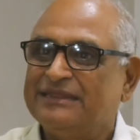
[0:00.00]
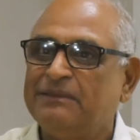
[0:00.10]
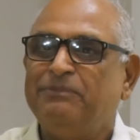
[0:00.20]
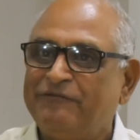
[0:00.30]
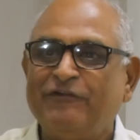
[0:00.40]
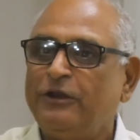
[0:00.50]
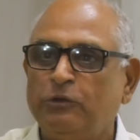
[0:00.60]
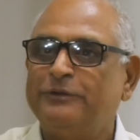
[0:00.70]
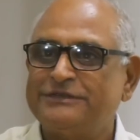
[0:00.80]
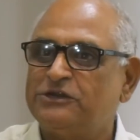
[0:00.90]
The
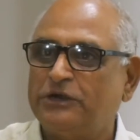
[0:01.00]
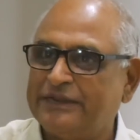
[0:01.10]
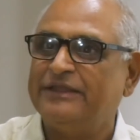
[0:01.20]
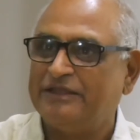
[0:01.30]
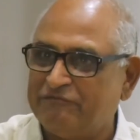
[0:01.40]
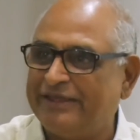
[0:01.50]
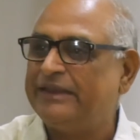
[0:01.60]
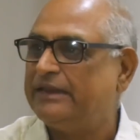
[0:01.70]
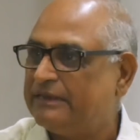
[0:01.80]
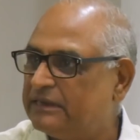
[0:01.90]
buffalo was not a
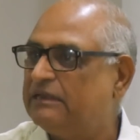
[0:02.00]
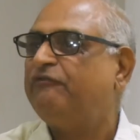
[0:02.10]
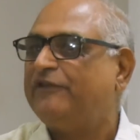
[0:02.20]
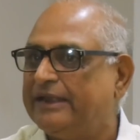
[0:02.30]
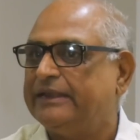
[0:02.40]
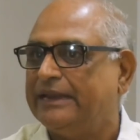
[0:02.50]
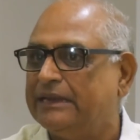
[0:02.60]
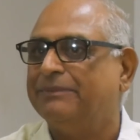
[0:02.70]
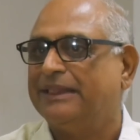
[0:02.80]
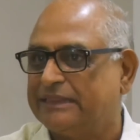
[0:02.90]
very different
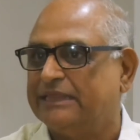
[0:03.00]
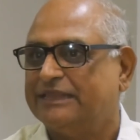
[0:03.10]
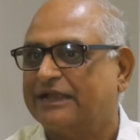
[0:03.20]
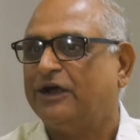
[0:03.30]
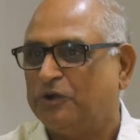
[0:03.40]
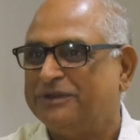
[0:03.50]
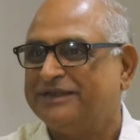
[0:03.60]
animal than the cow.